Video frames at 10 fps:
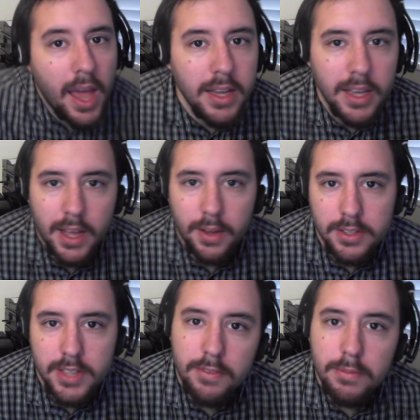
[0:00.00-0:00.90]

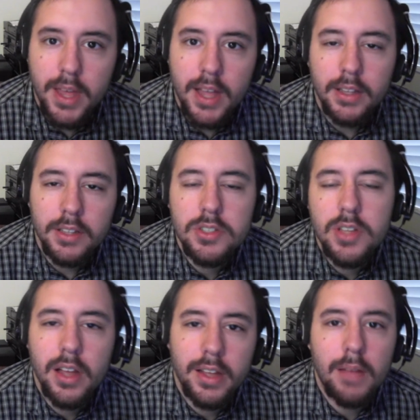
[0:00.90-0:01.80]
Anyhow, aside from that, let's
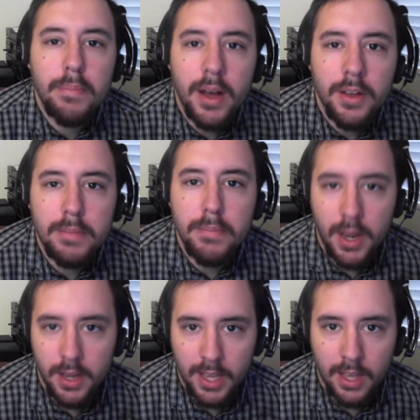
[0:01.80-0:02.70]
talk about the
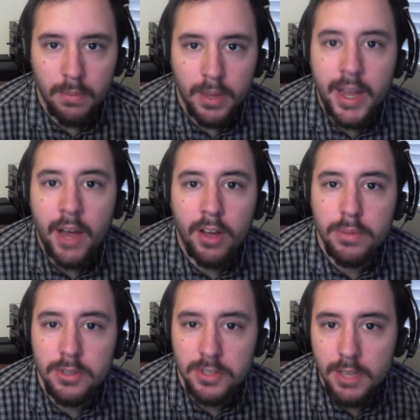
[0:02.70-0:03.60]
metagame and how
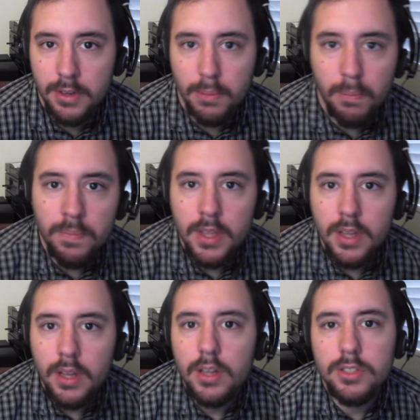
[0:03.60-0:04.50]
I perceive it.
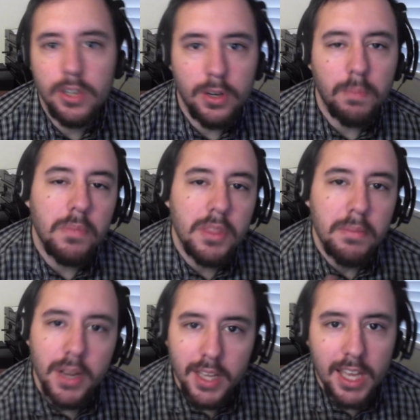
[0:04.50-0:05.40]
So,
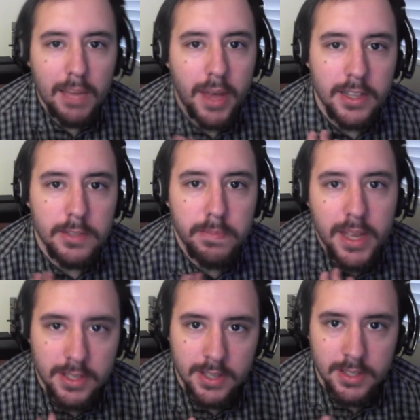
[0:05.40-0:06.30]
the metagame at its
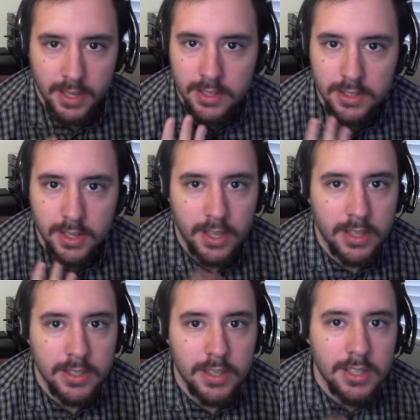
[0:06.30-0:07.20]
basic sense
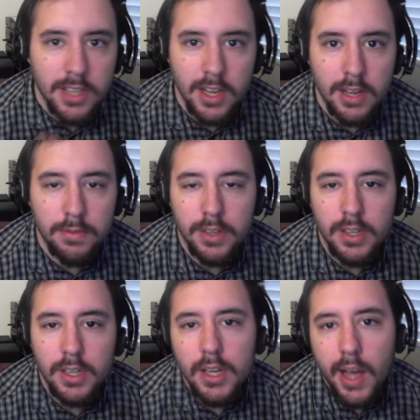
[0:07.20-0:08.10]
is a set of
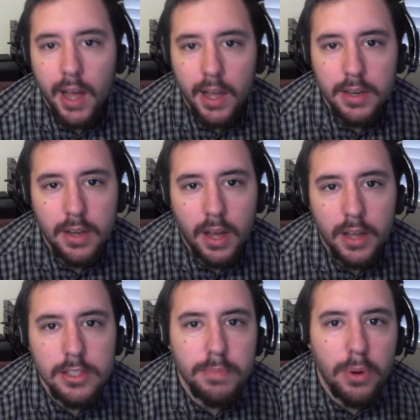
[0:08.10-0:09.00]

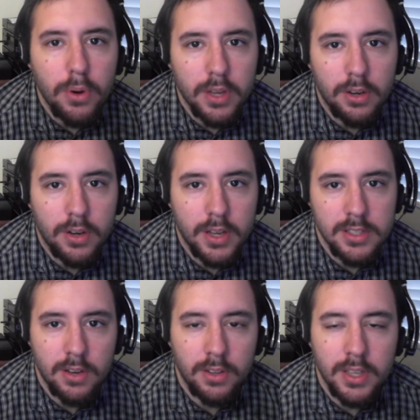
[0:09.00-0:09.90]
unspoken or
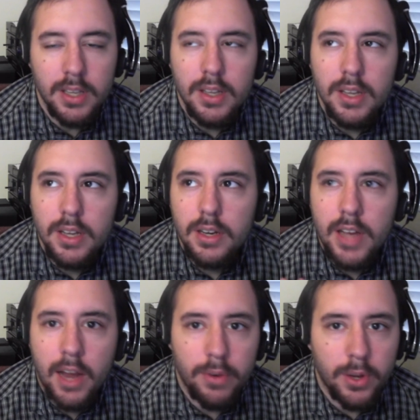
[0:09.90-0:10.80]
necessarily
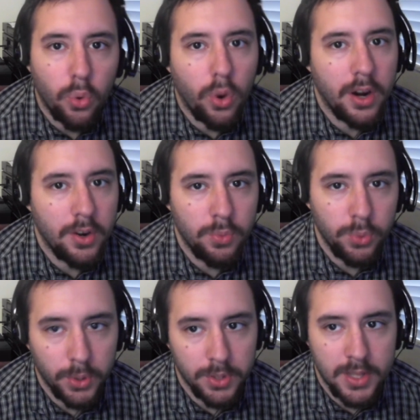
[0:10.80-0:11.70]
not required
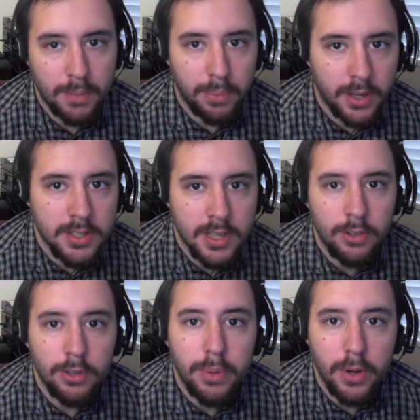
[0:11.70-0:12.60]
rules that players
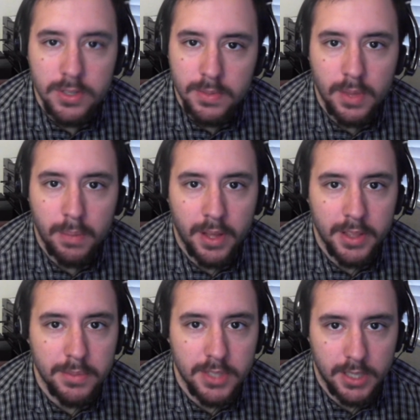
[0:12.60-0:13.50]
tend to impose
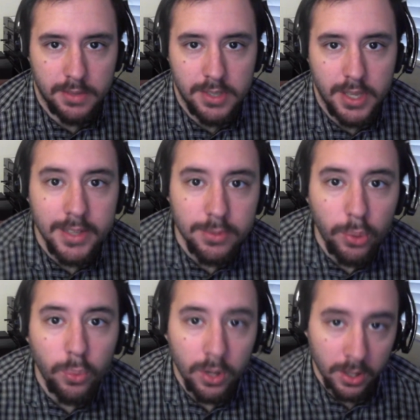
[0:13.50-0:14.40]
upon themselves.
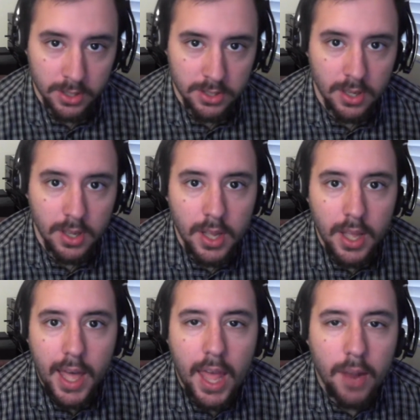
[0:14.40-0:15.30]
It's what works,
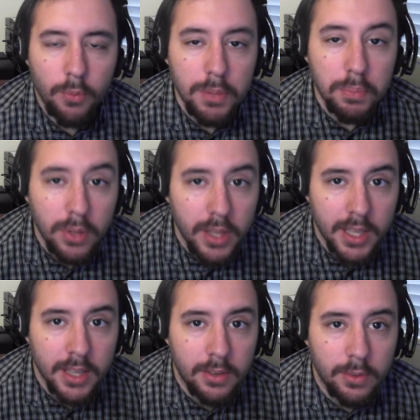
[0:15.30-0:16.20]
and we
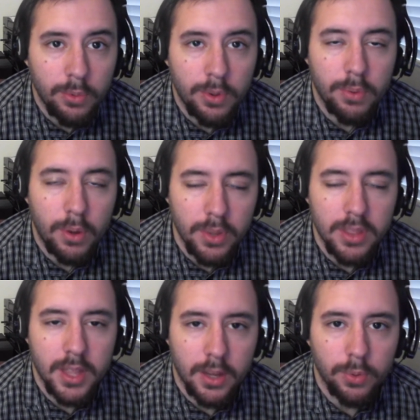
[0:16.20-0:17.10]
play with what
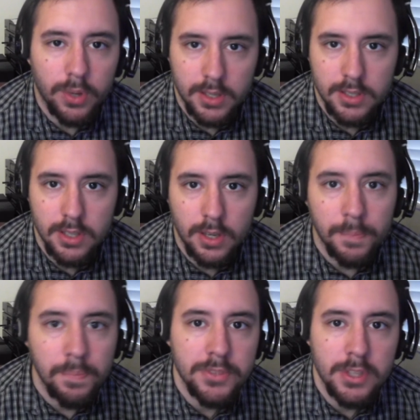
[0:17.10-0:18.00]
we think works.
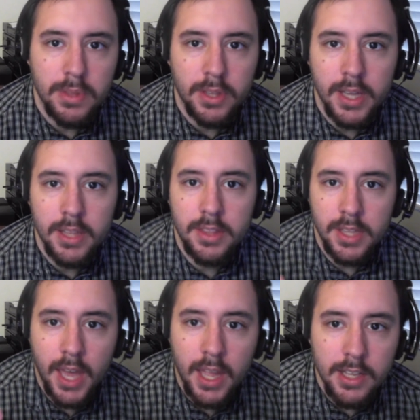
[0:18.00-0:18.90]
So, something like
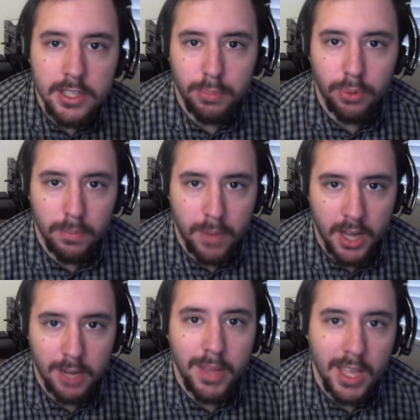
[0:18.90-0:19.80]
the AD support
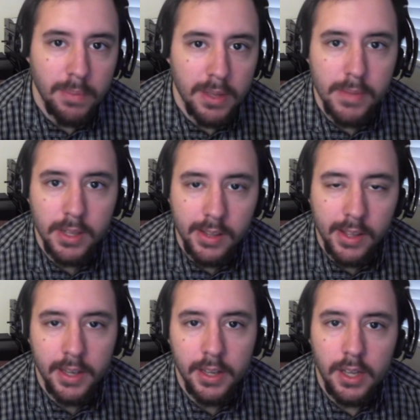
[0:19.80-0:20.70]
bottom, AP mid
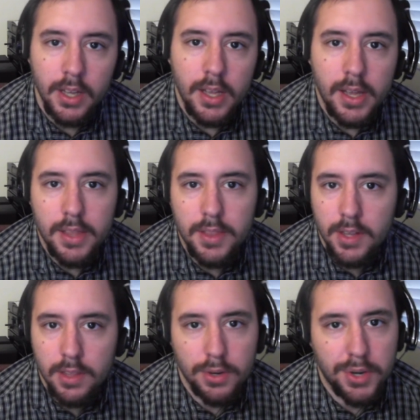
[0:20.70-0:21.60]
lane, and
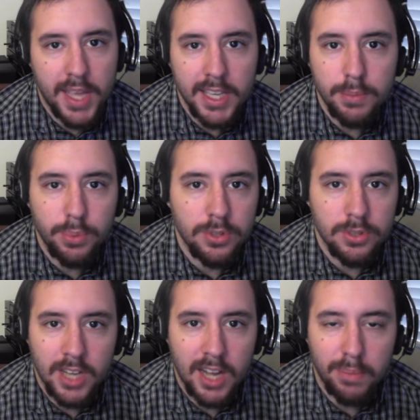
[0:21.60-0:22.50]
then either a tanky
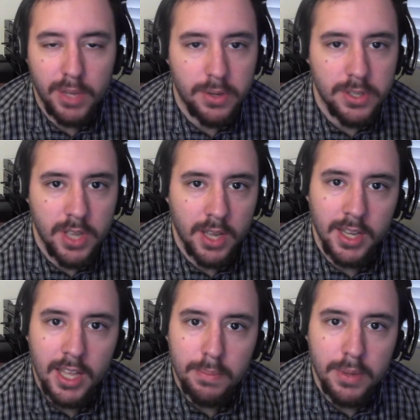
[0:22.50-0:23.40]
bruiser top lane or a
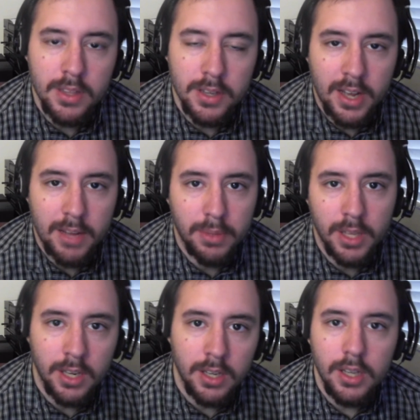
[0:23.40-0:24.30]
second AP in the
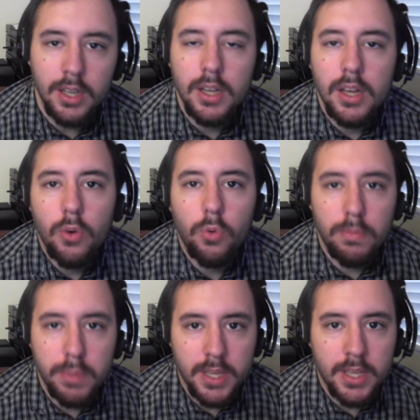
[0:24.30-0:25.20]
top lane
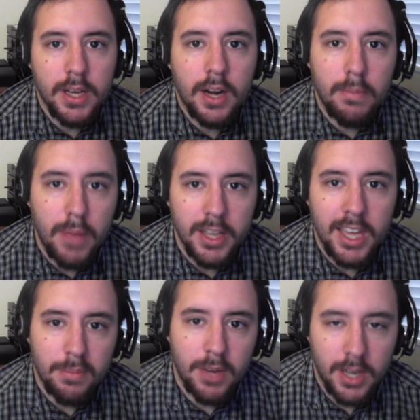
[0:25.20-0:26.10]
would be our
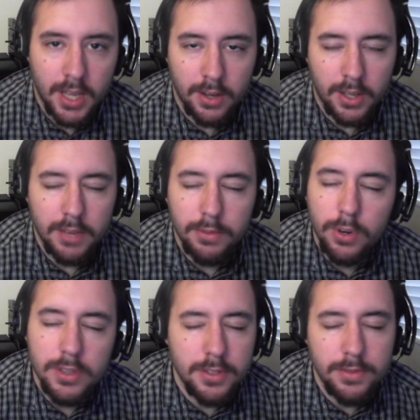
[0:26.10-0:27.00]
metagame right now. And of
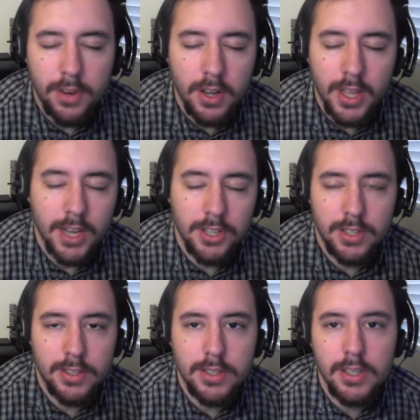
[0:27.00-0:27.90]
course there's
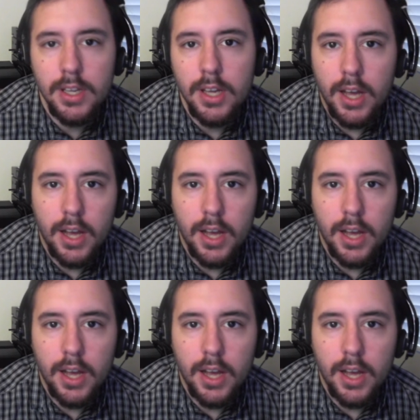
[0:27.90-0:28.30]
variations.